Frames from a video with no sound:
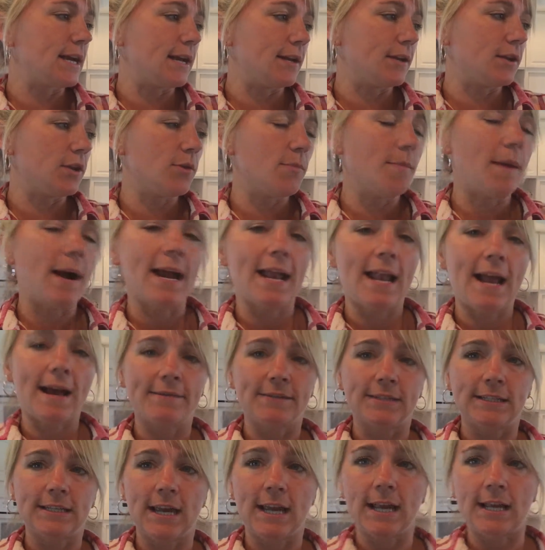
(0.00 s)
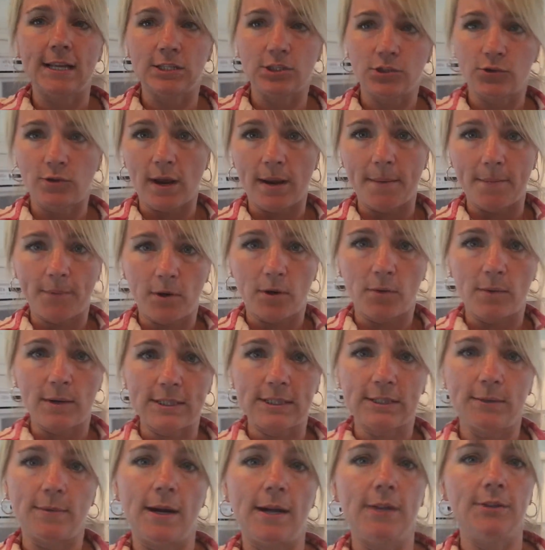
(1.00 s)
and you might have to take a scraper
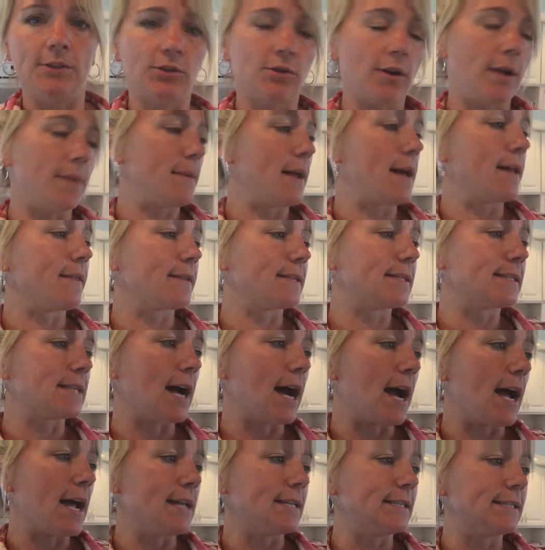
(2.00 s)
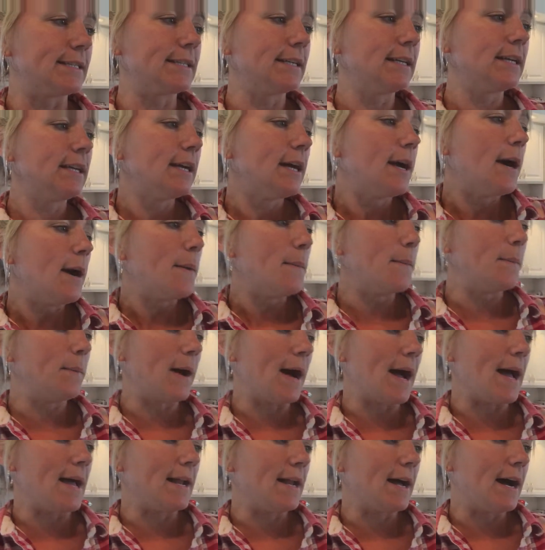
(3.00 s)
once in a while and scrape down the sides,
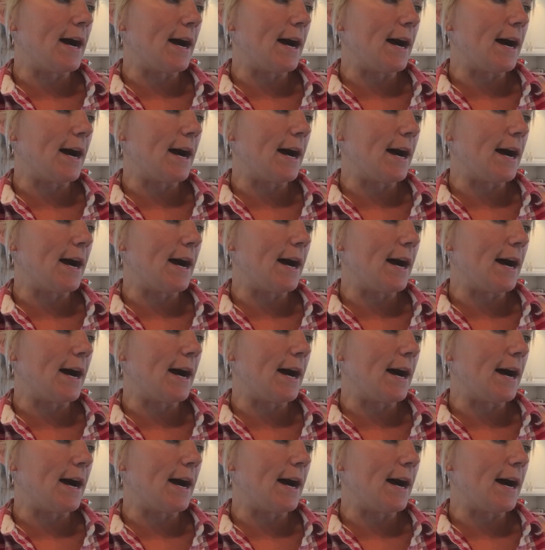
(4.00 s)
but